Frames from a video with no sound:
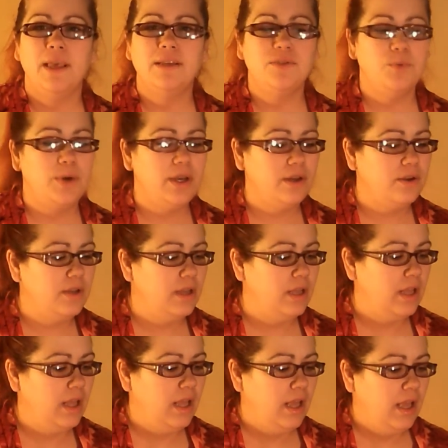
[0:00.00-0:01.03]
as well.
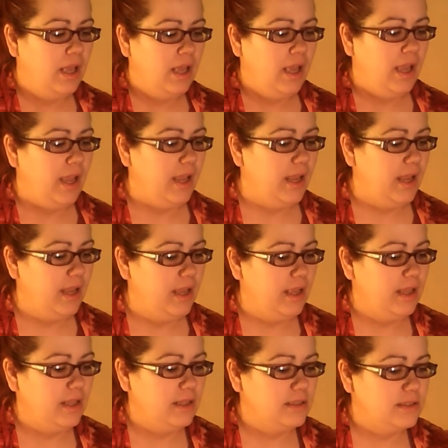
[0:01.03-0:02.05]

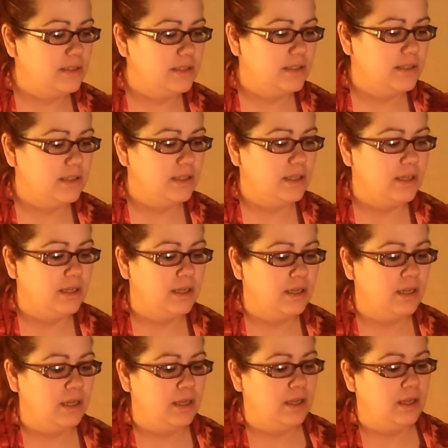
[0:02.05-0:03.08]
And
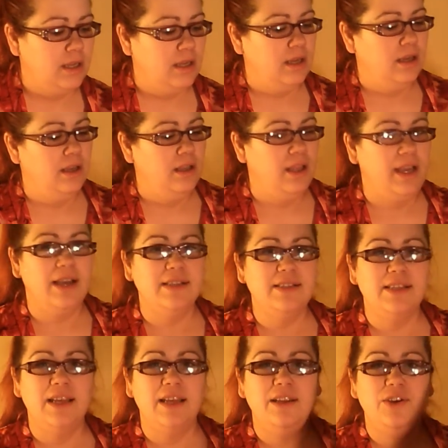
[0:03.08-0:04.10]
like I
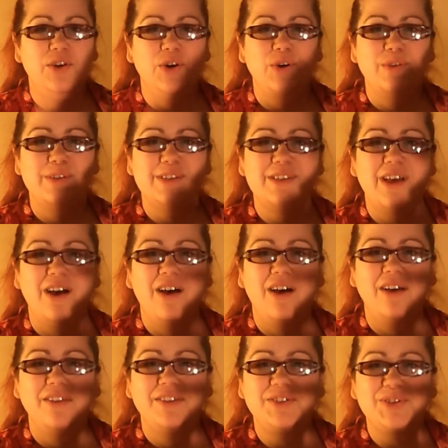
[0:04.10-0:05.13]
said, you heard the
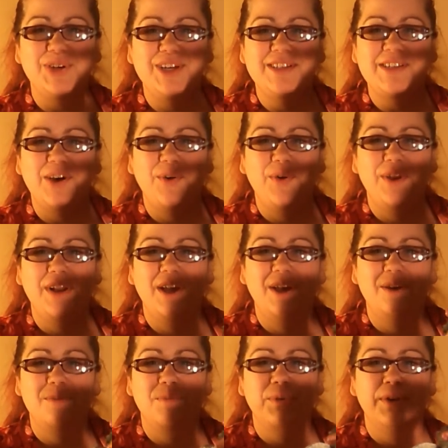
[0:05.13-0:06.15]
saw, the tree's going
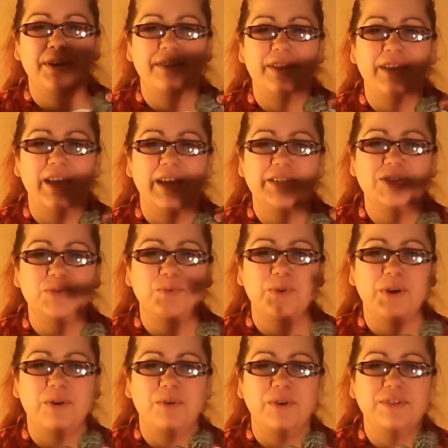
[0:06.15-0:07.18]
up, the angel
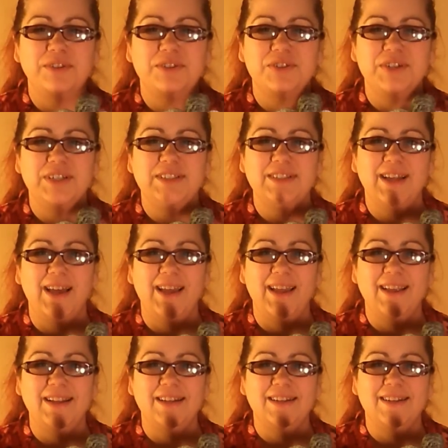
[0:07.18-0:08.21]
will go on the tree
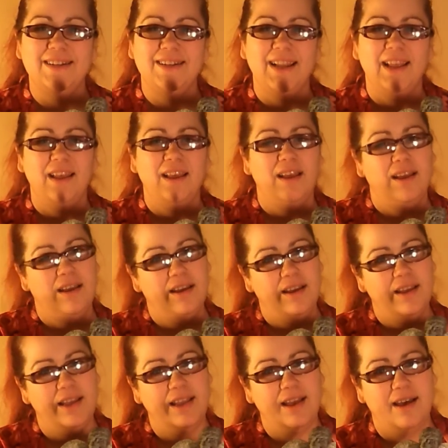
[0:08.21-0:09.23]
tonight.
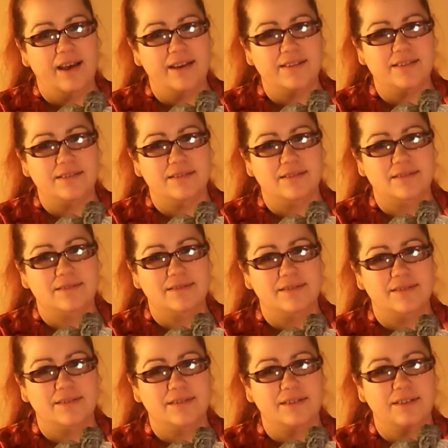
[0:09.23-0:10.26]
And guys,
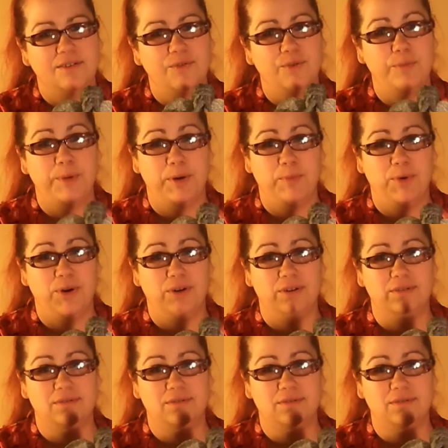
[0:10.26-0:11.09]
remember,